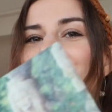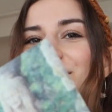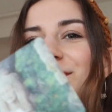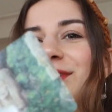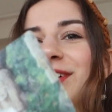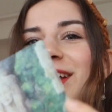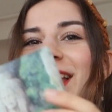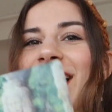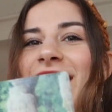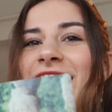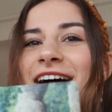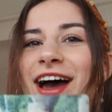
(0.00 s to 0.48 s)

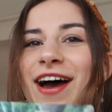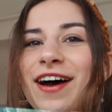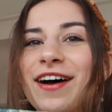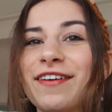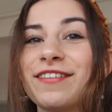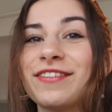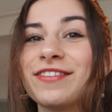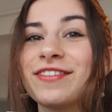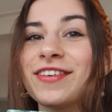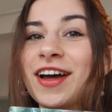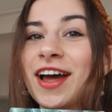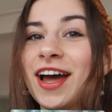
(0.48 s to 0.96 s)
we
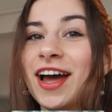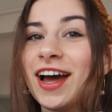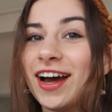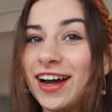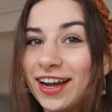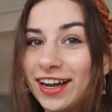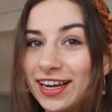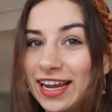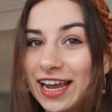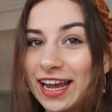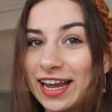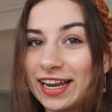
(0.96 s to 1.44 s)
have
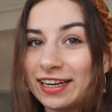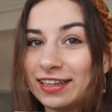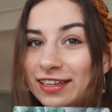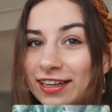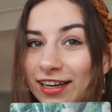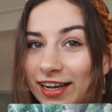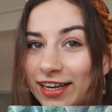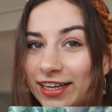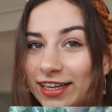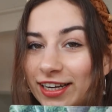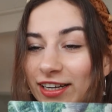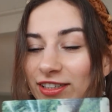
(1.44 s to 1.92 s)
again
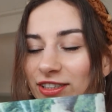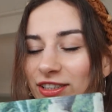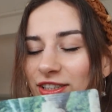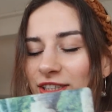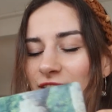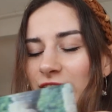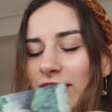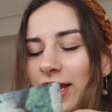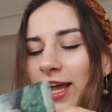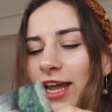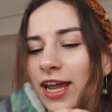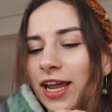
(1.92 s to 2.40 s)
like
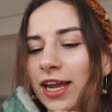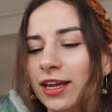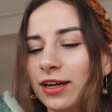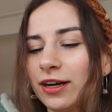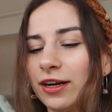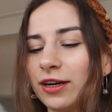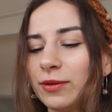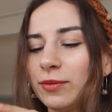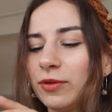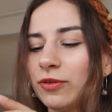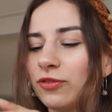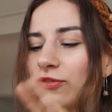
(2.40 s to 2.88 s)
yesterday
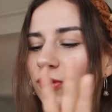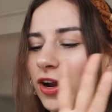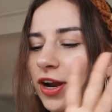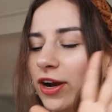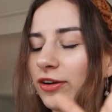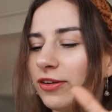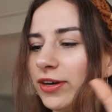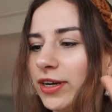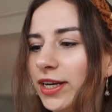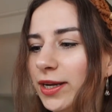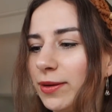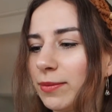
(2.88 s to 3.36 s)
a
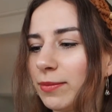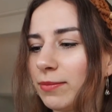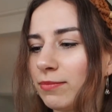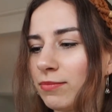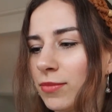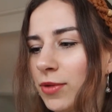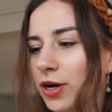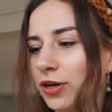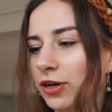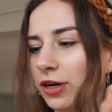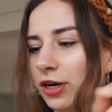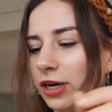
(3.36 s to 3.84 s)
very
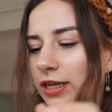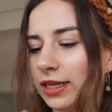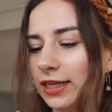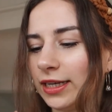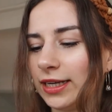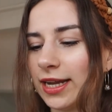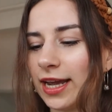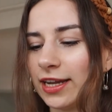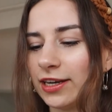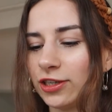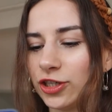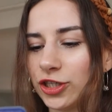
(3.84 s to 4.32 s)

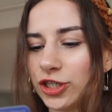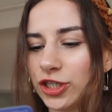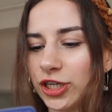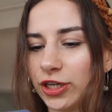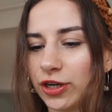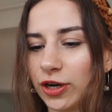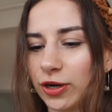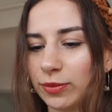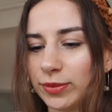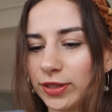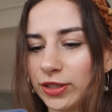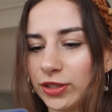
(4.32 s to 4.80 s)
motherly energy
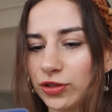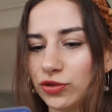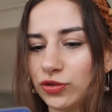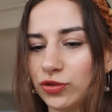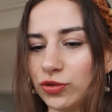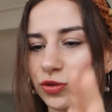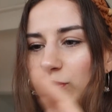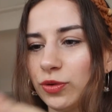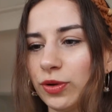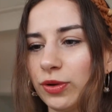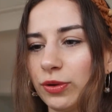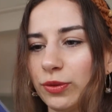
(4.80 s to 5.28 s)
coming
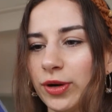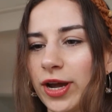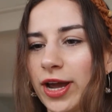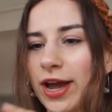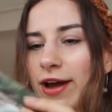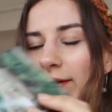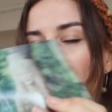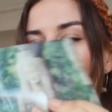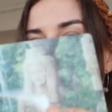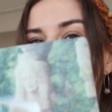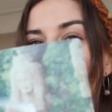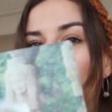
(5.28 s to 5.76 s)
through we
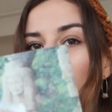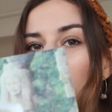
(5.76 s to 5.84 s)
have